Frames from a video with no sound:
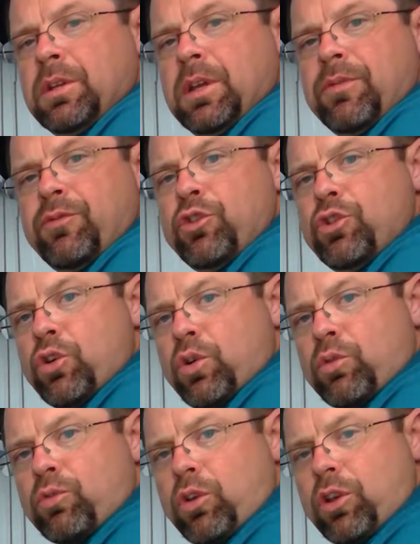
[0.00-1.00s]
If you go to
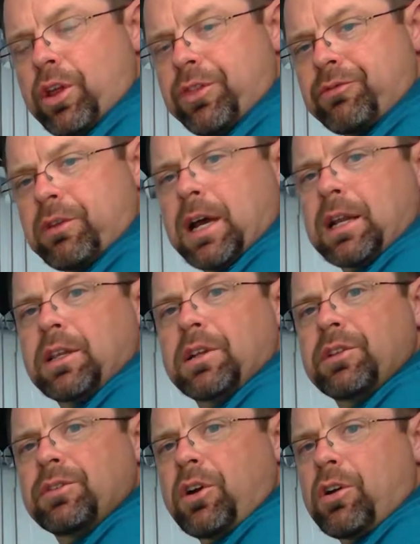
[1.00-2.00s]
roll on throttle
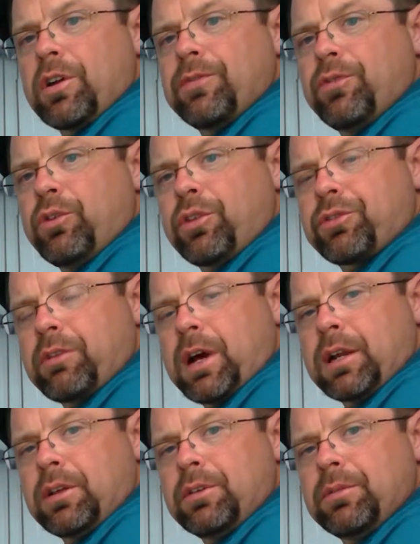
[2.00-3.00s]
and it's already full
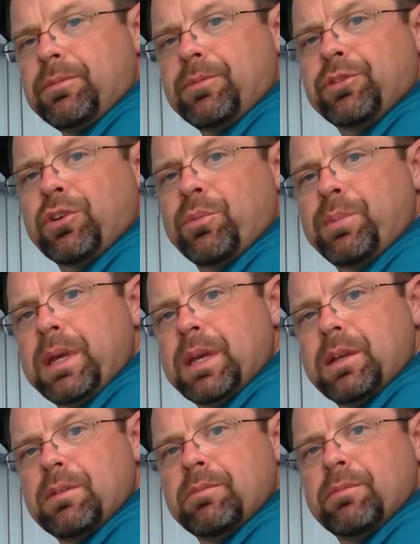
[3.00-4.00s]
throttle, so be
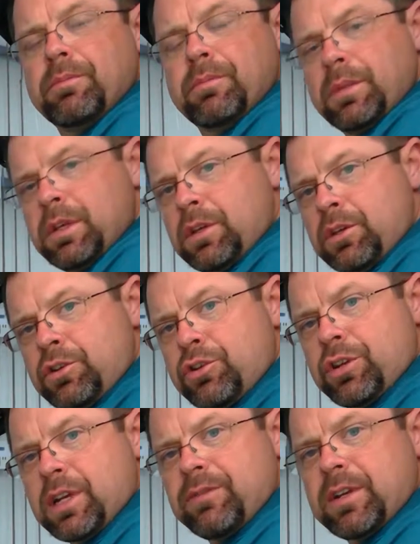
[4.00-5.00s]
it. You're
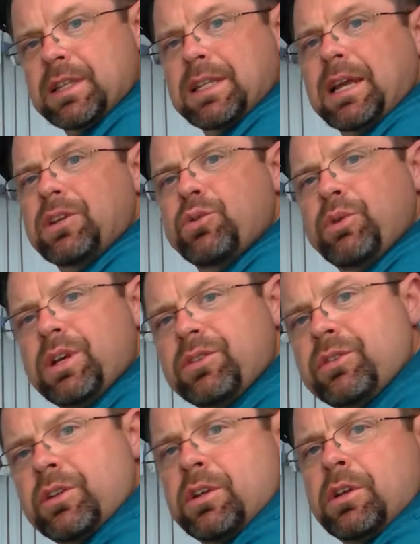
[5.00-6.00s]
giving it that
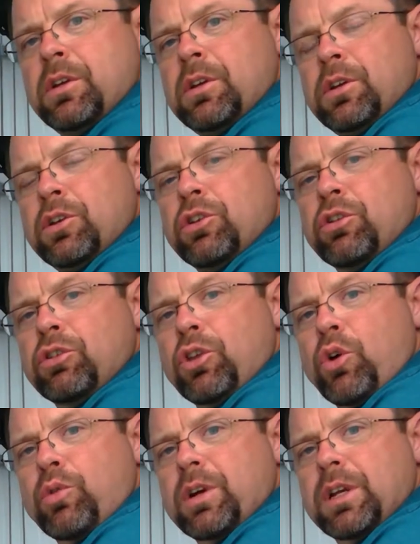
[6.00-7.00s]
twist, you're
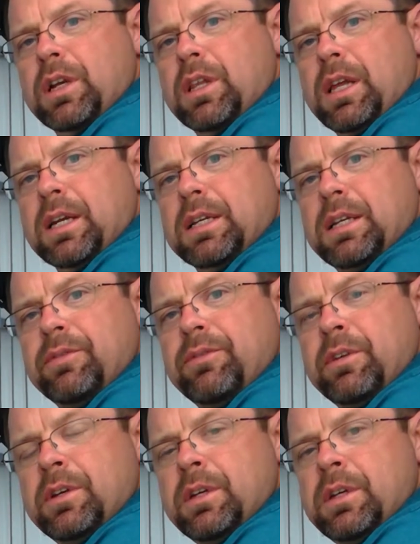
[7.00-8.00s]
lowering the collective
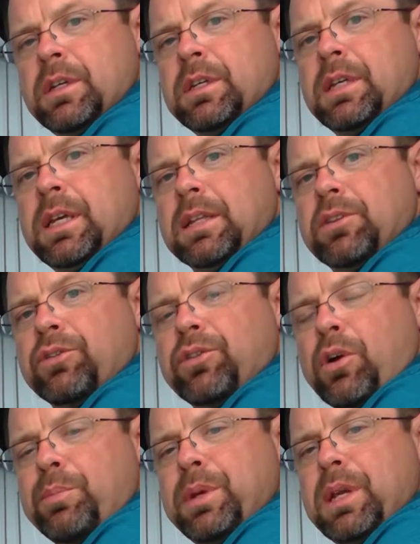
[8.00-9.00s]
to get those
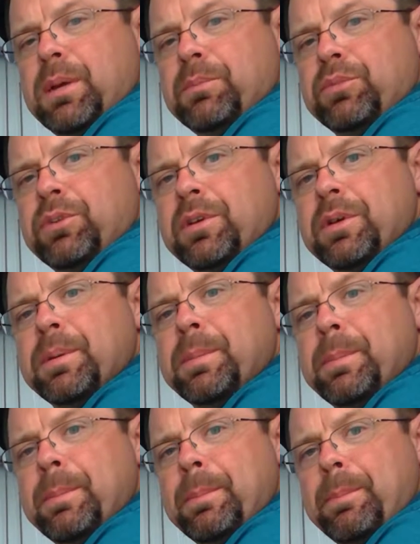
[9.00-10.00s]
RPMs
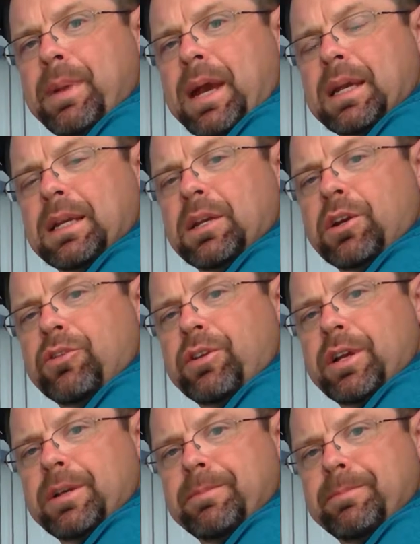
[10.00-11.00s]
back in the green.